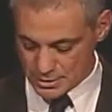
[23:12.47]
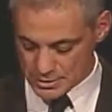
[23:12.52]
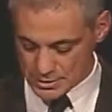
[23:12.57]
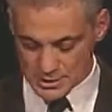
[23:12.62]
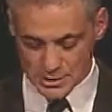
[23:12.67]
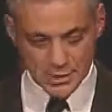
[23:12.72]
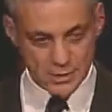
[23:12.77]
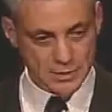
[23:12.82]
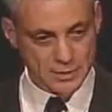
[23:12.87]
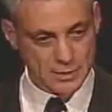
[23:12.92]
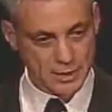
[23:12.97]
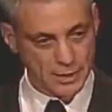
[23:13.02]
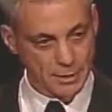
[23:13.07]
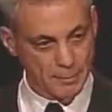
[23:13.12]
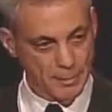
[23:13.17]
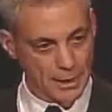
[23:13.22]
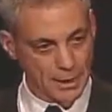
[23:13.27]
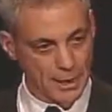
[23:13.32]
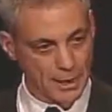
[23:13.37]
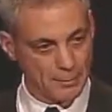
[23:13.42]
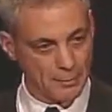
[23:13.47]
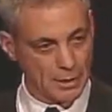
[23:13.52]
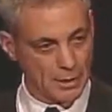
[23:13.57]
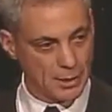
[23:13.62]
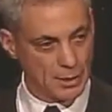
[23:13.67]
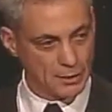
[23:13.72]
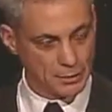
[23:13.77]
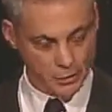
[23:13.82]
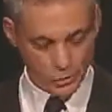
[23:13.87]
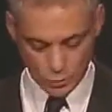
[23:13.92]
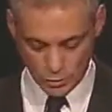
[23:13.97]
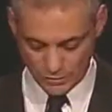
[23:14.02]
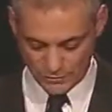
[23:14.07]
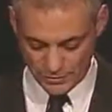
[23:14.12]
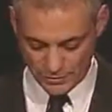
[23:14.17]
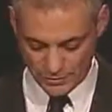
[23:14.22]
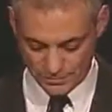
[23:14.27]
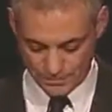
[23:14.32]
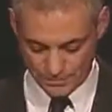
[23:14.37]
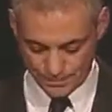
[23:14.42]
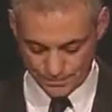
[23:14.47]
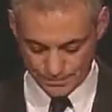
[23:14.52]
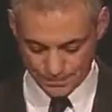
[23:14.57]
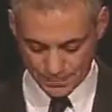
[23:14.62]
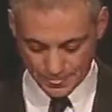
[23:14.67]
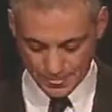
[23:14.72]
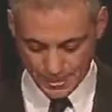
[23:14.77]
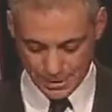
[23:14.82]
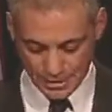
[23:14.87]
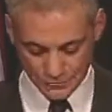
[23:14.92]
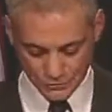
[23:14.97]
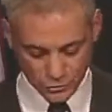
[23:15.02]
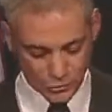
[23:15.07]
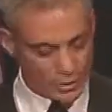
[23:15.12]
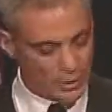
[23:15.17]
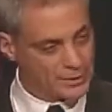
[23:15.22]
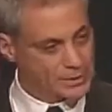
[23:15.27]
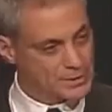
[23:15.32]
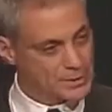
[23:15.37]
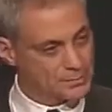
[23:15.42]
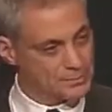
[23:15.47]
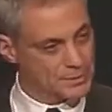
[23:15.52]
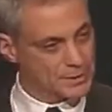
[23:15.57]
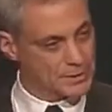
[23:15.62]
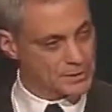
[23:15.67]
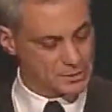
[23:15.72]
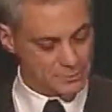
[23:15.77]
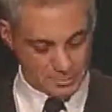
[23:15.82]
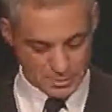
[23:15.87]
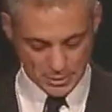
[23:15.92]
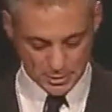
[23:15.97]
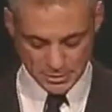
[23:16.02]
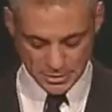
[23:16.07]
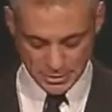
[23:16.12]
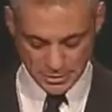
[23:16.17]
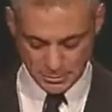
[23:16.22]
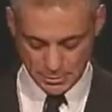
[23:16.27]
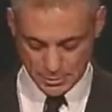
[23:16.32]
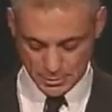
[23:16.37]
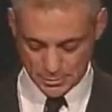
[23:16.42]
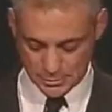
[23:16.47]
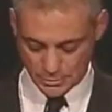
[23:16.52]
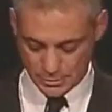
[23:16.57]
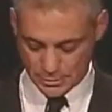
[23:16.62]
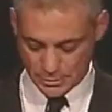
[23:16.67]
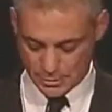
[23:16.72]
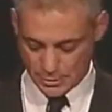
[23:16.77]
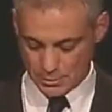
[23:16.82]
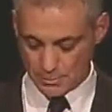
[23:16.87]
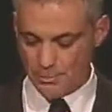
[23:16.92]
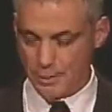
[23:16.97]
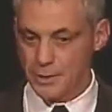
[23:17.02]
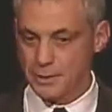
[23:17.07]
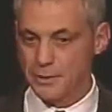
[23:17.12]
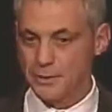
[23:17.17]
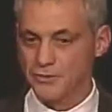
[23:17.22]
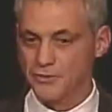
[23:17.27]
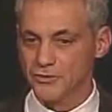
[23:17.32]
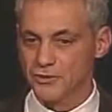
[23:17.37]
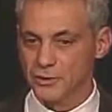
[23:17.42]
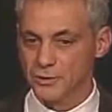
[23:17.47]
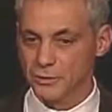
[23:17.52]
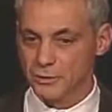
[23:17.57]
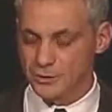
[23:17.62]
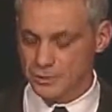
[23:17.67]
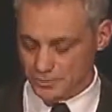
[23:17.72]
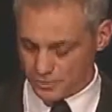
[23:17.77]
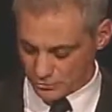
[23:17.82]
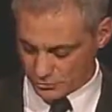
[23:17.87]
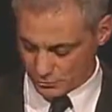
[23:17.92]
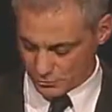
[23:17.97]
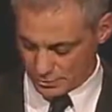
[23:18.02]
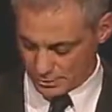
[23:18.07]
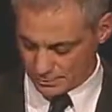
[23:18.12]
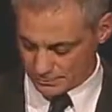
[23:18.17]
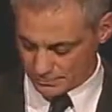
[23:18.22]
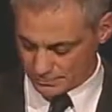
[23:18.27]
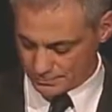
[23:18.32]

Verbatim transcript: Cities like Miami and Louisville have tried something similar but in a single industry.